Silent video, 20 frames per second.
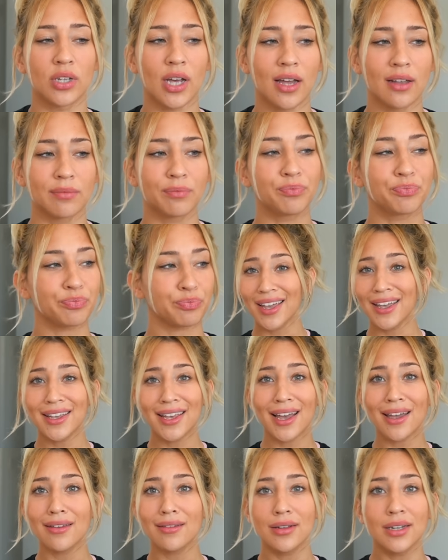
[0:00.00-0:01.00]
And
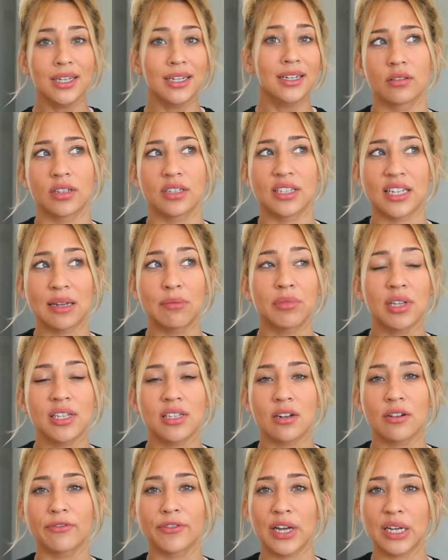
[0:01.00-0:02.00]
again, the same things
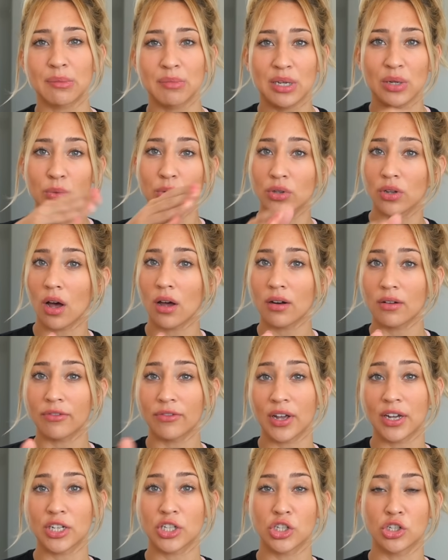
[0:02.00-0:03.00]
that affect me will not
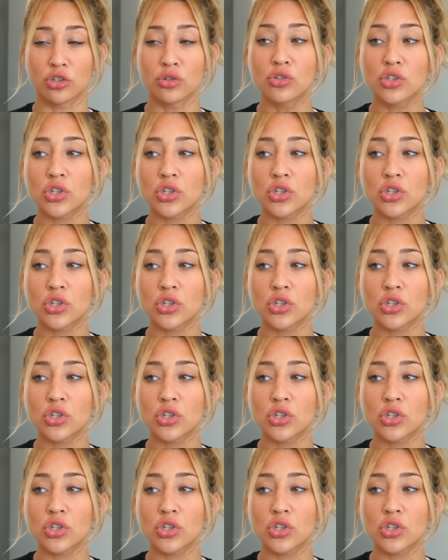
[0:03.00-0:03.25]
affect you.